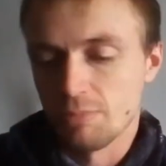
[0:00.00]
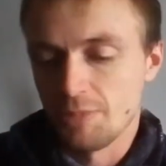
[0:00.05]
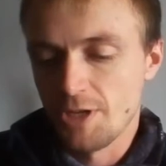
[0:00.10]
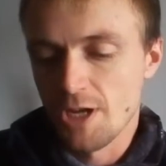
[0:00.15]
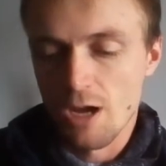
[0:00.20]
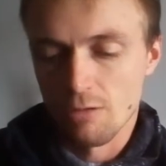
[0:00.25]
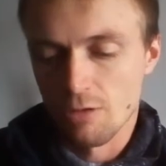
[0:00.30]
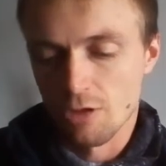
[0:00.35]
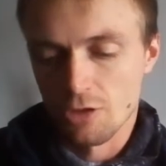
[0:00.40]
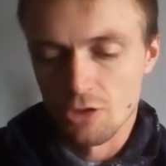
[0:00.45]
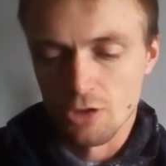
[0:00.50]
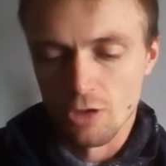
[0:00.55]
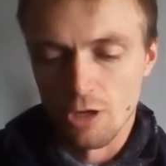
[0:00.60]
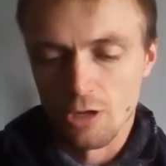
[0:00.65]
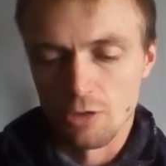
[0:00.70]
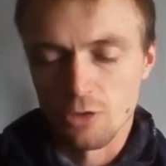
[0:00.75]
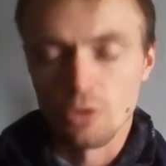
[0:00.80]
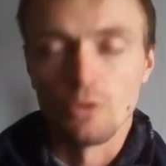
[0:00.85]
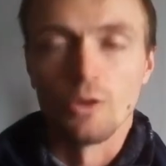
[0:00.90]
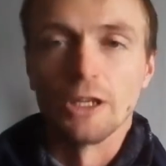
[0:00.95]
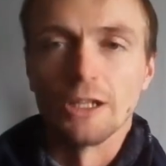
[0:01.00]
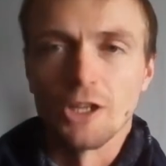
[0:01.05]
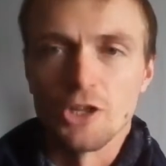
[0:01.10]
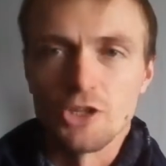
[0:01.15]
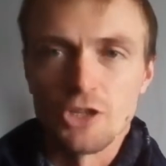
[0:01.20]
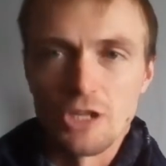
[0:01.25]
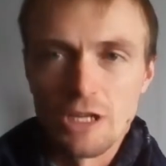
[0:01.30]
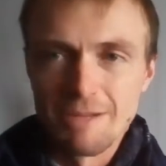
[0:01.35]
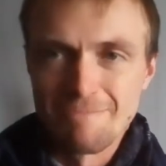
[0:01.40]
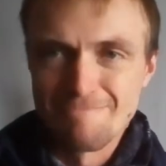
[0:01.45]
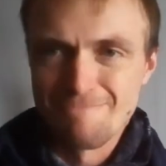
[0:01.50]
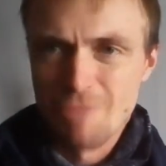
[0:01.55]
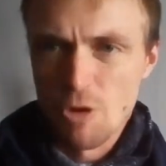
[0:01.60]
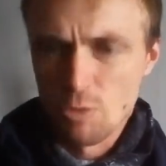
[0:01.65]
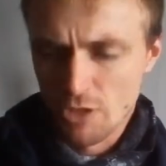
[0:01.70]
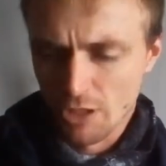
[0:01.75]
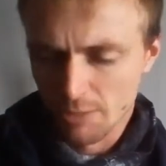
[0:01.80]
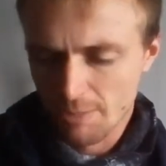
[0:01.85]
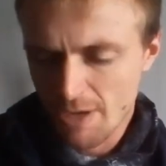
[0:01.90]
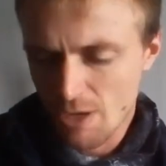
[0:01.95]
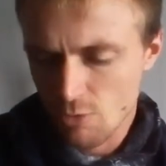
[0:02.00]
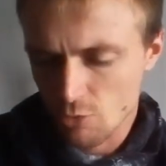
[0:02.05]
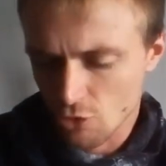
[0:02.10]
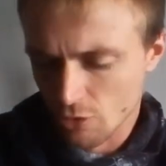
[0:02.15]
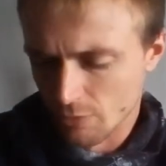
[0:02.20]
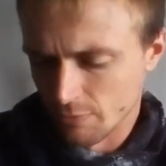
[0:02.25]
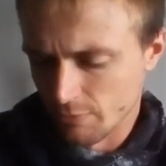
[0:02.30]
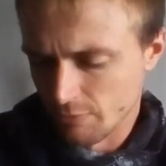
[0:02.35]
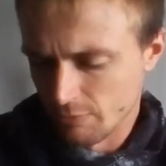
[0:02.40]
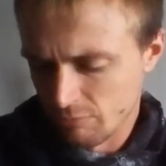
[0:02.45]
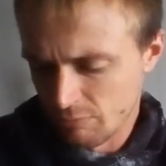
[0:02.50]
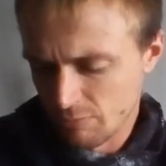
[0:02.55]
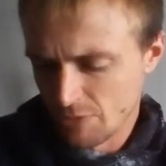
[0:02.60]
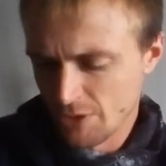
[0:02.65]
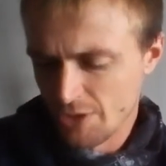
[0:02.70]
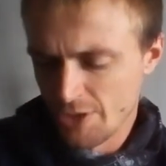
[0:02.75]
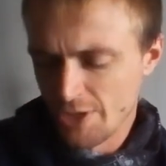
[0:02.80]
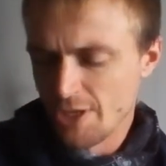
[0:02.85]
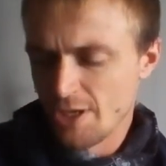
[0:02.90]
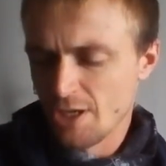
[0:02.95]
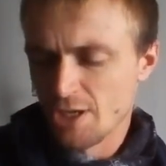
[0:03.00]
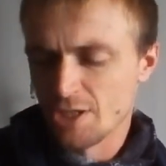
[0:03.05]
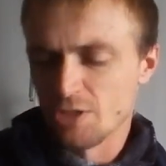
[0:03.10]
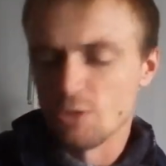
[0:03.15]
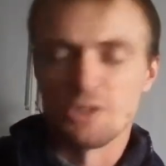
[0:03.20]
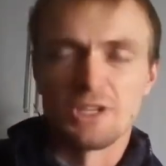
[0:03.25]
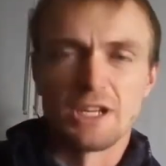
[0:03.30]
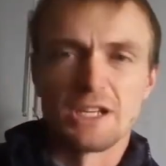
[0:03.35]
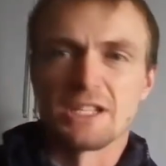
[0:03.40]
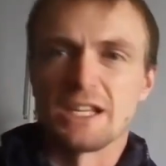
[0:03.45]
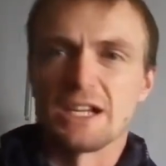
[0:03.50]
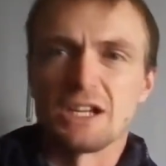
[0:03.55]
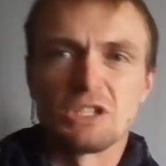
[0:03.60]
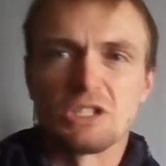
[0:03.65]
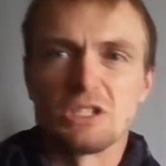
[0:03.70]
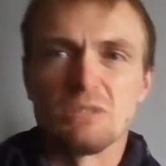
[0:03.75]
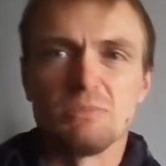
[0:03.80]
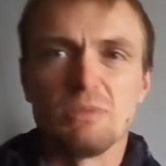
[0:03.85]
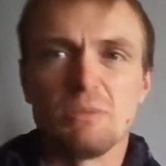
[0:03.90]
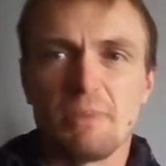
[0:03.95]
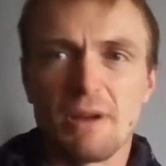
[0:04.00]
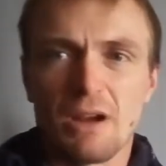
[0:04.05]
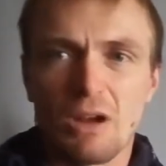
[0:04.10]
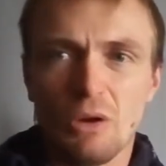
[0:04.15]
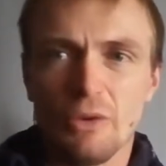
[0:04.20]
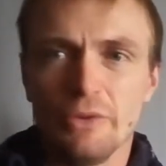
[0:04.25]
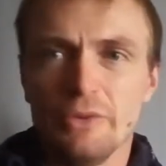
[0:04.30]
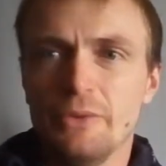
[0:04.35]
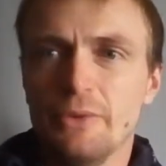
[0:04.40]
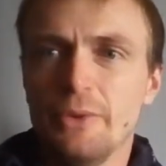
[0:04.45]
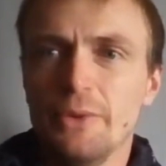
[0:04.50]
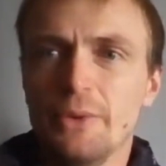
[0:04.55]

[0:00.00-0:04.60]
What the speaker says: I'll do that actually. I'll take a pouch off. It only takes seconds to put back on.